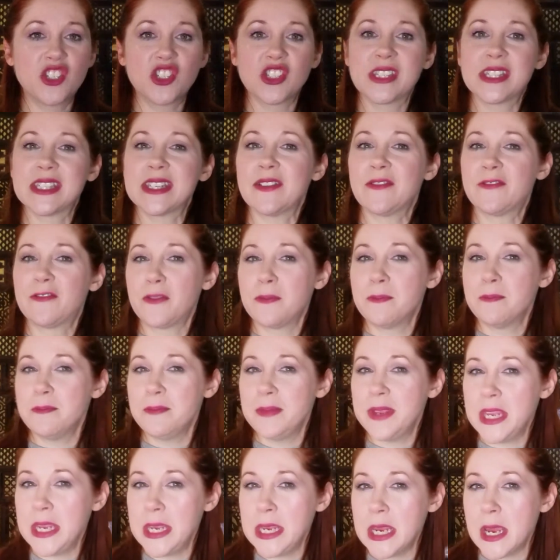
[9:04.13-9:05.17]
just, for
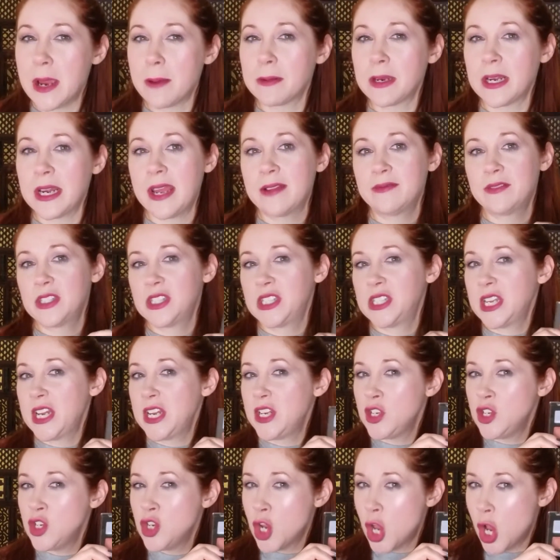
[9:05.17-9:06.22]
me, I'm going to have to say
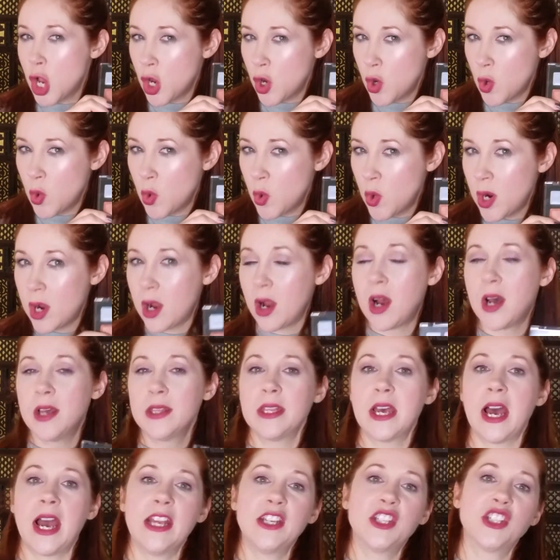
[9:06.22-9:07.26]
no on
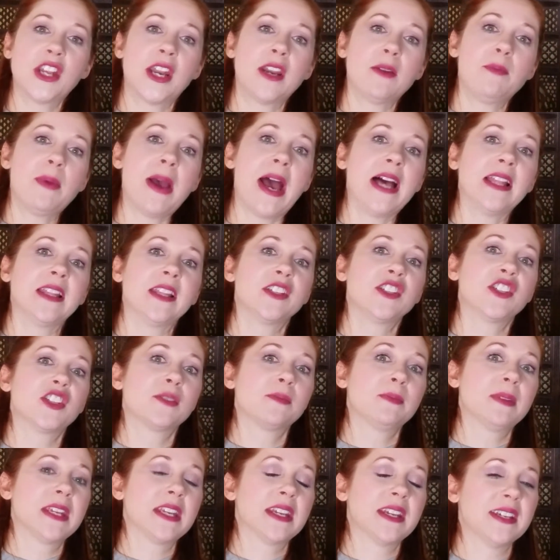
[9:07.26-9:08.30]
the eyeshadow palette,
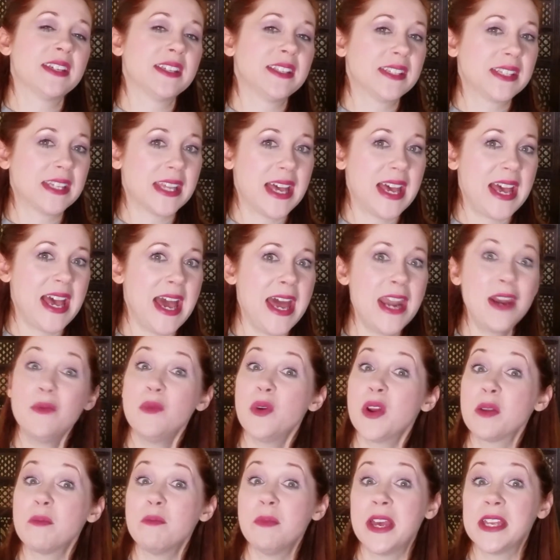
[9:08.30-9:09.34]
just because I don't
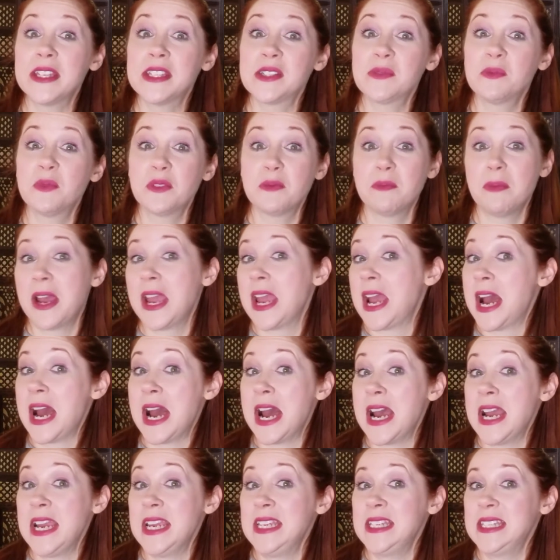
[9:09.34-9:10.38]
want to mess with my
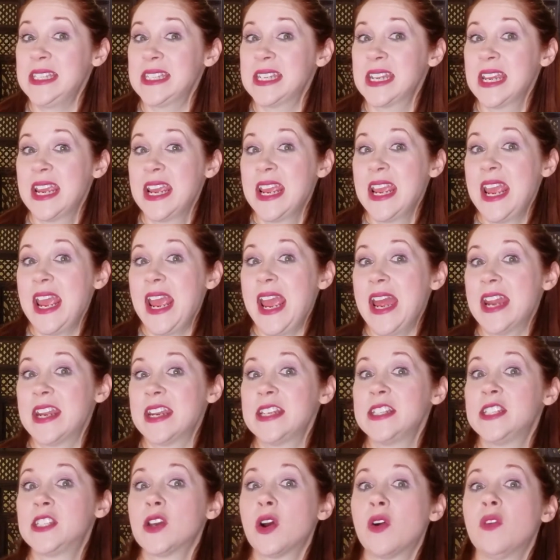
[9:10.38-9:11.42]
eyes. And
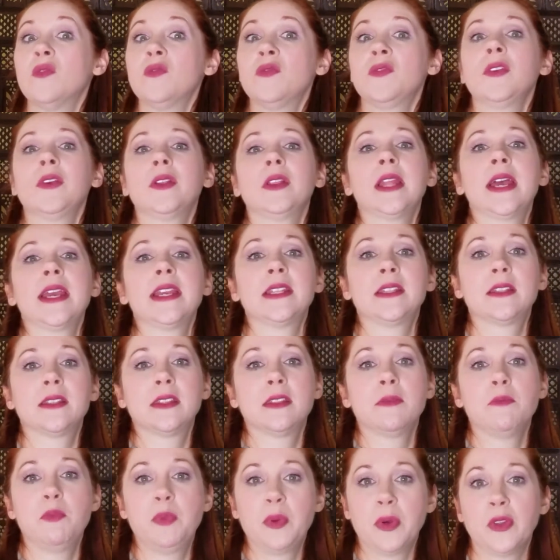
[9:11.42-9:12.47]
I don't feel like
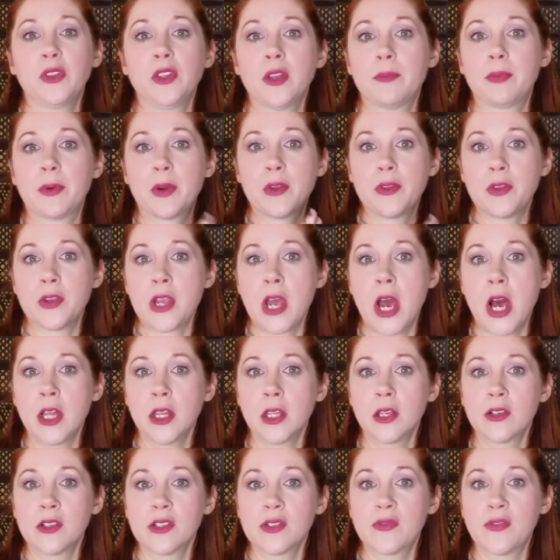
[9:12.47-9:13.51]
the buildup or the
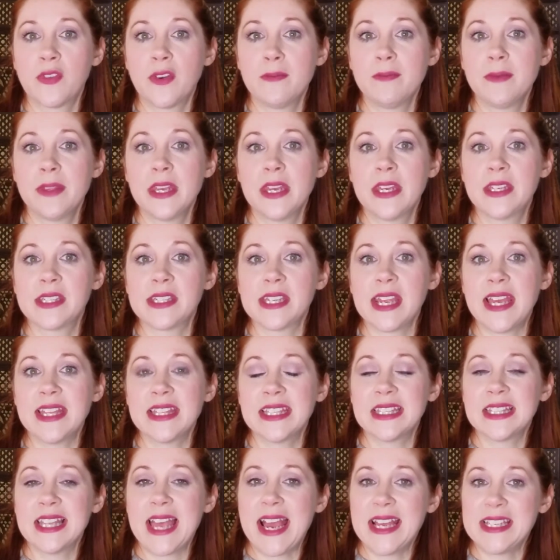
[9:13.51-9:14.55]
colors from this and
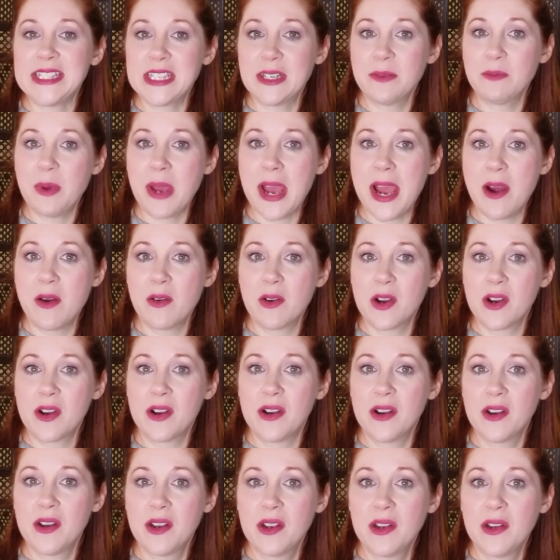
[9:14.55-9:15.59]
the lasting
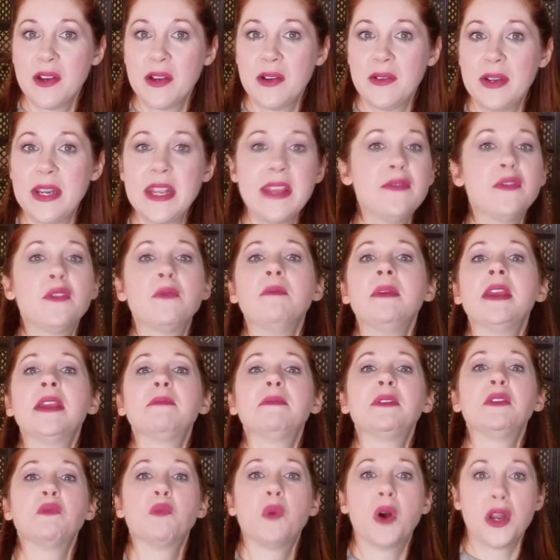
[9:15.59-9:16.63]
power would even make
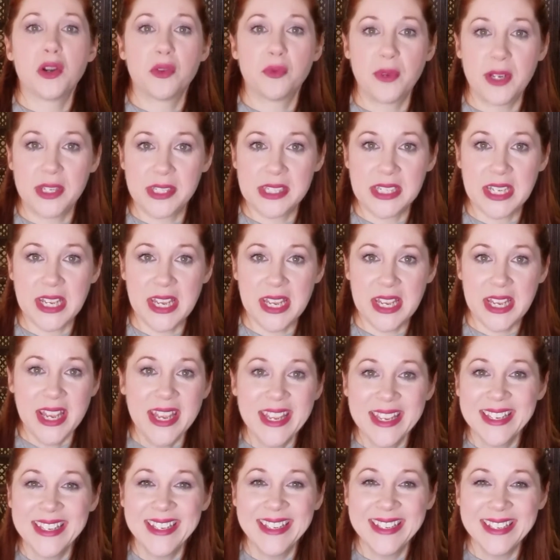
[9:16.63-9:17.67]
me want to risk it.
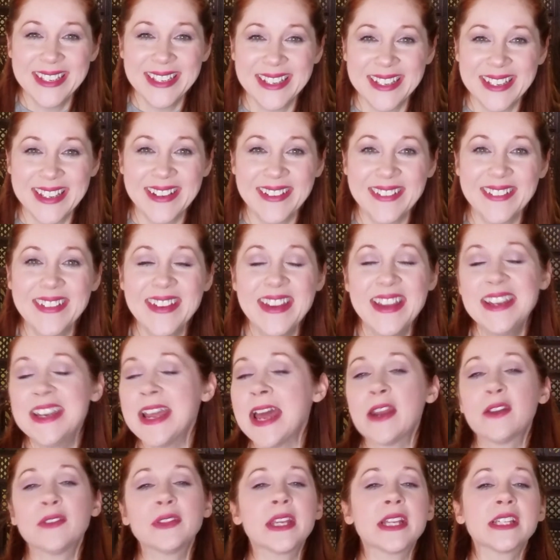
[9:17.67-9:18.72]
You know,
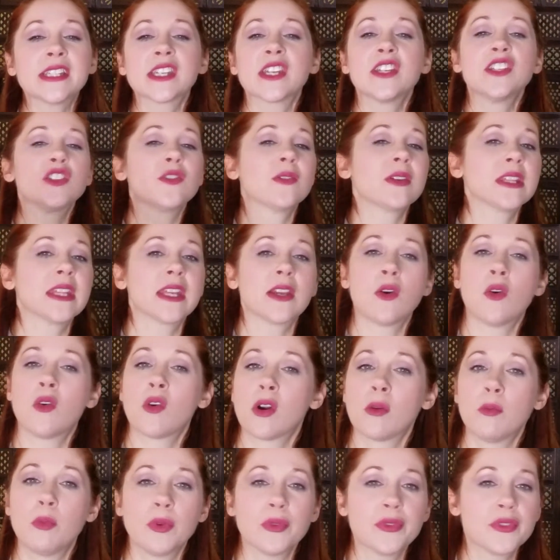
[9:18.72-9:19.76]
I don't think it's going to do anything
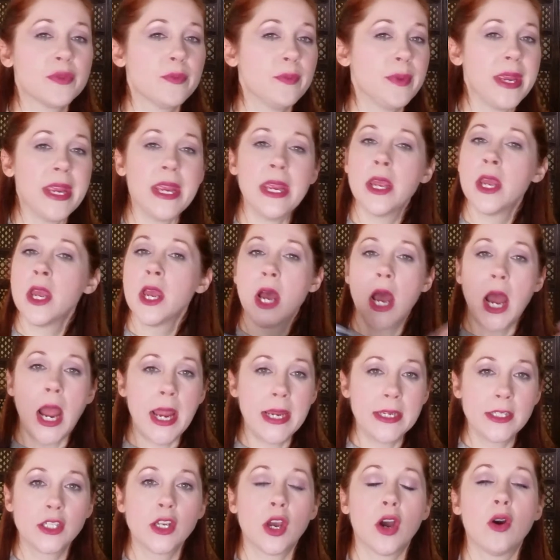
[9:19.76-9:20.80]
horrible to me.
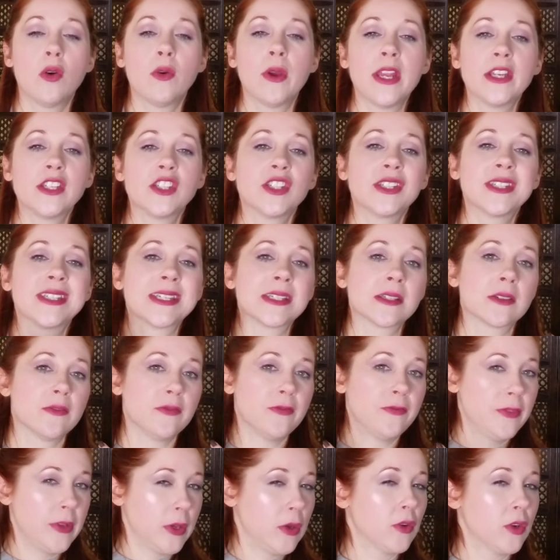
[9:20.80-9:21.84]
I don't. It just doesn't
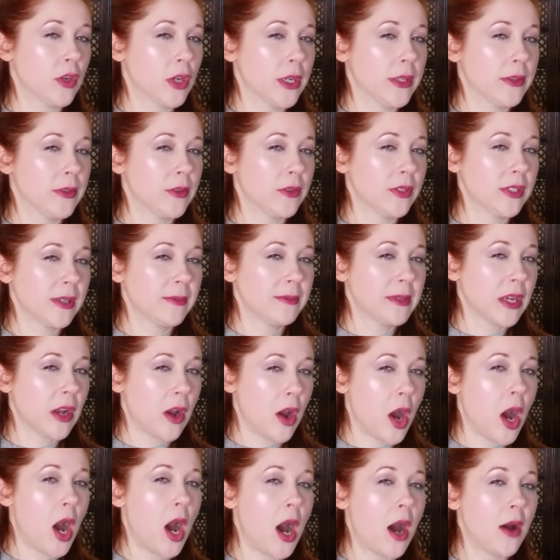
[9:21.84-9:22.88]
feel good. There's something
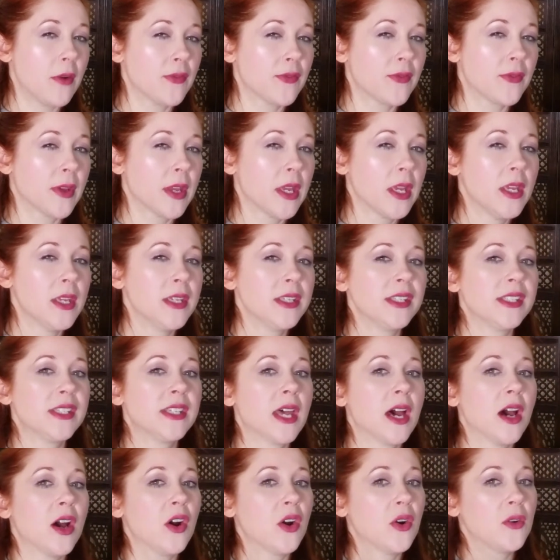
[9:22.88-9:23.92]
off.
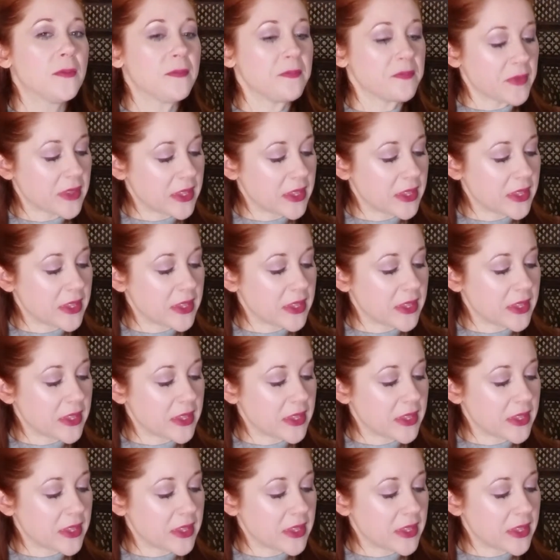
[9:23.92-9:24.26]
So